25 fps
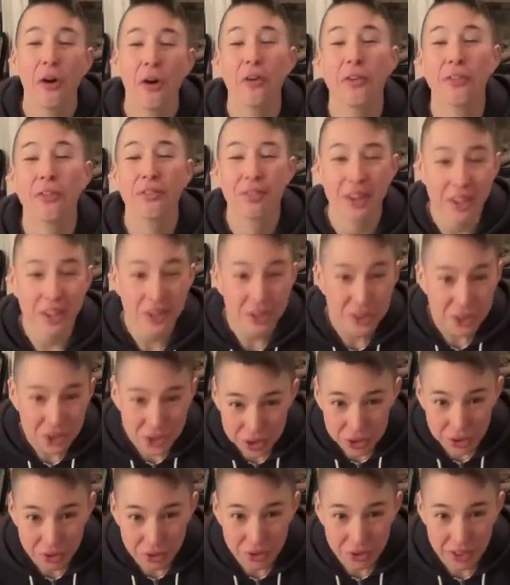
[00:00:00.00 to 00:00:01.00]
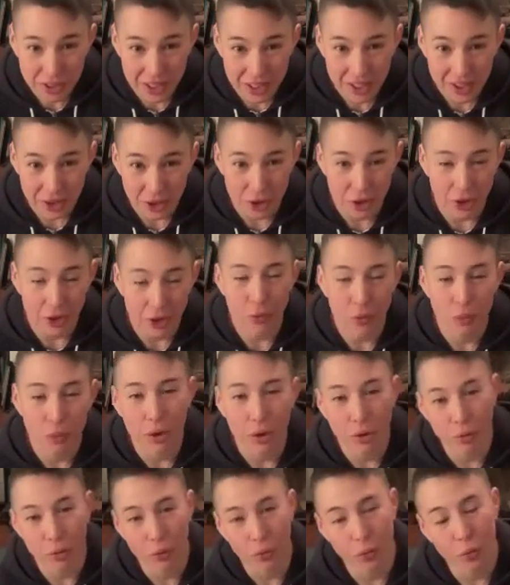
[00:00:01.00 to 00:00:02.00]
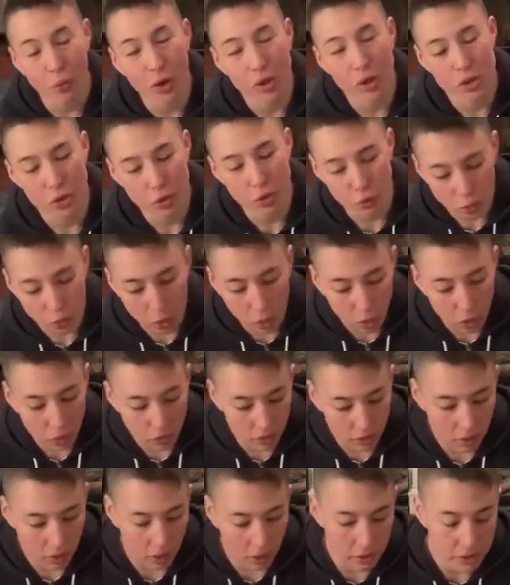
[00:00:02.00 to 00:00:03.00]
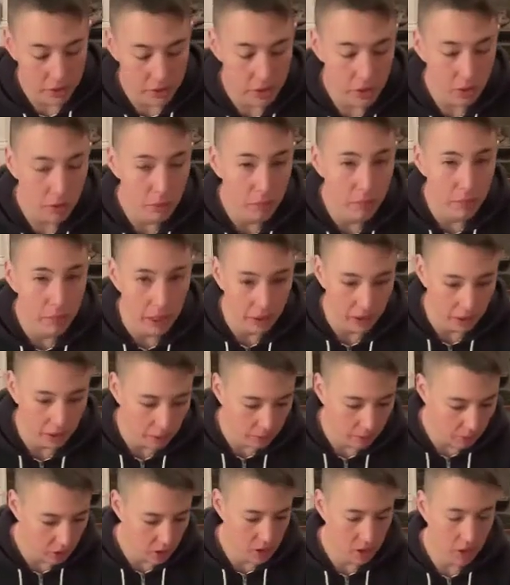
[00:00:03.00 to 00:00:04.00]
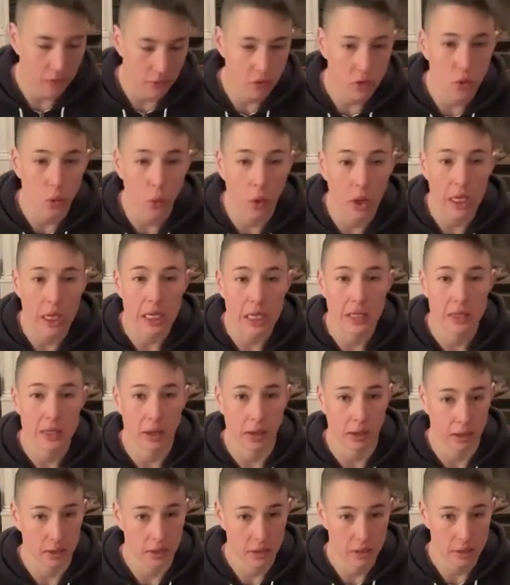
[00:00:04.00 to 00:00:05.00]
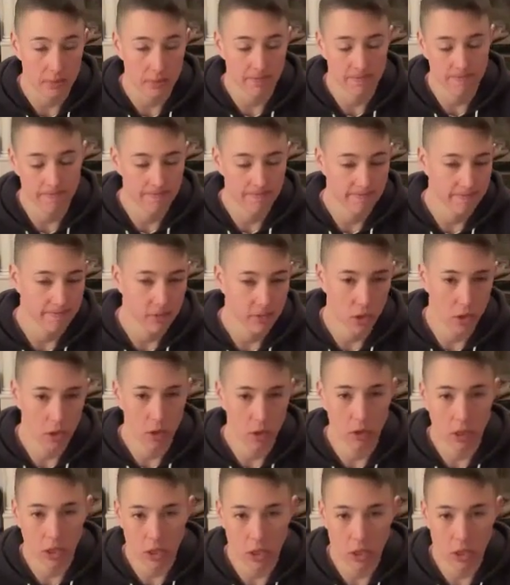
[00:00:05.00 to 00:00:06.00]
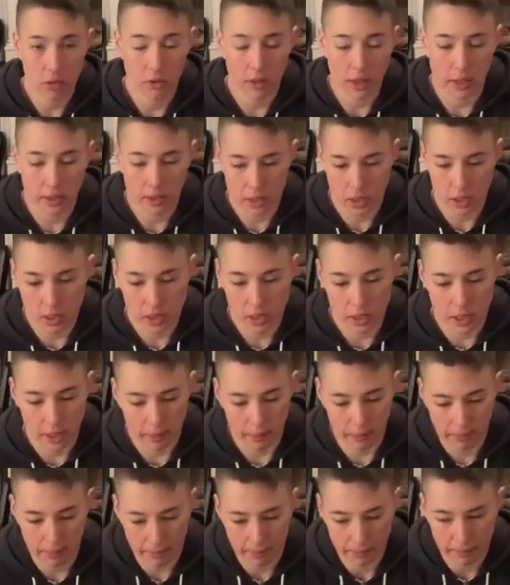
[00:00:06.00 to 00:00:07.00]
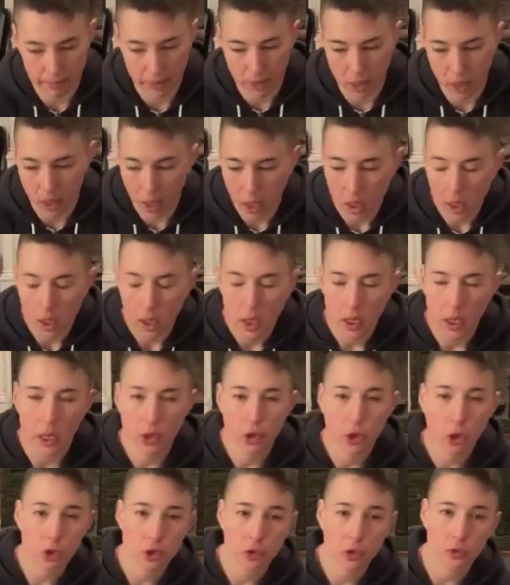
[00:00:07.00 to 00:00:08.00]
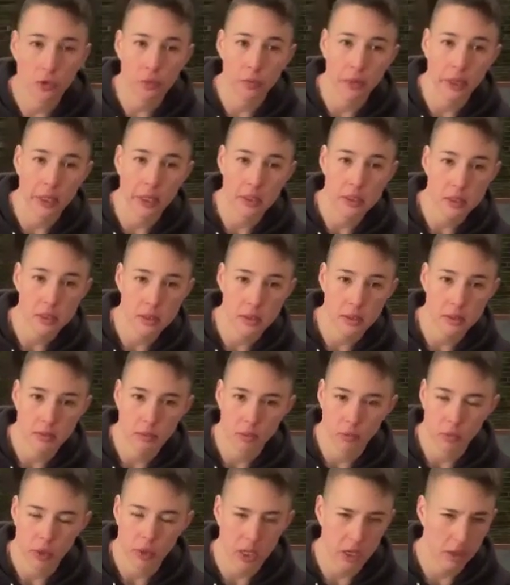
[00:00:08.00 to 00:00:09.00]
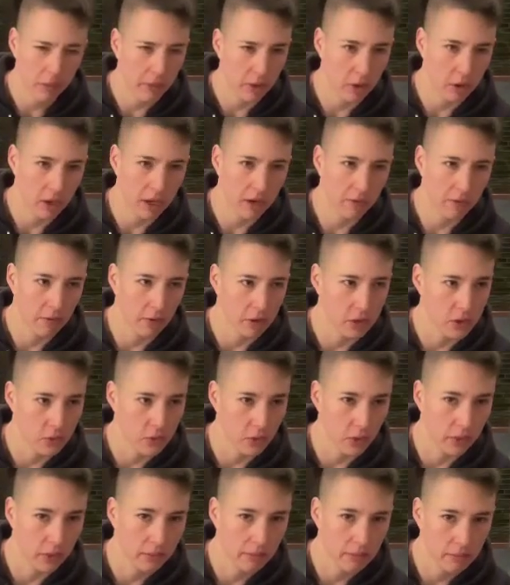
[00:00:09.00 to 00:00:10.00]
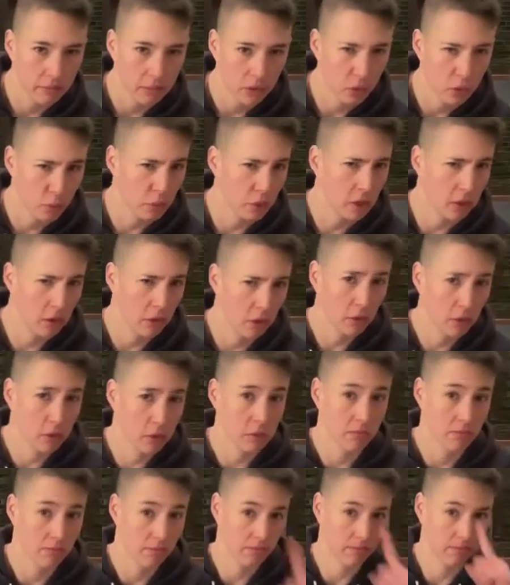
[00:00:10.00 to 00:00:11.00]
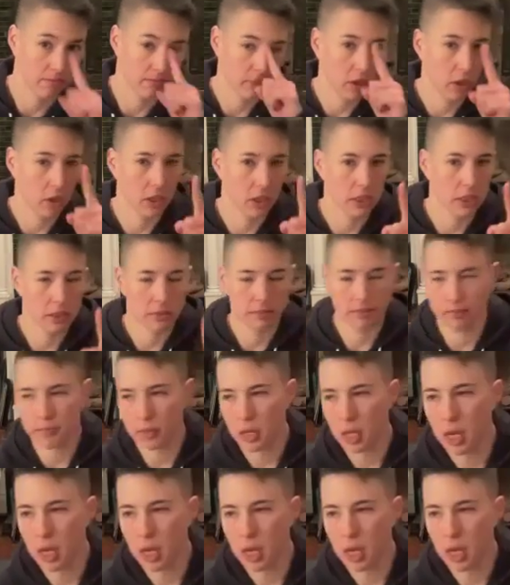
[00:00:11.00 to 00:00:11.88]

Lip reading: Eventually, you're gonna want to roll over onto your belly, but you still have 20 seconds. So no need to do that just yet. And your Supermans, need a better name for this one. Superheroes, there it is.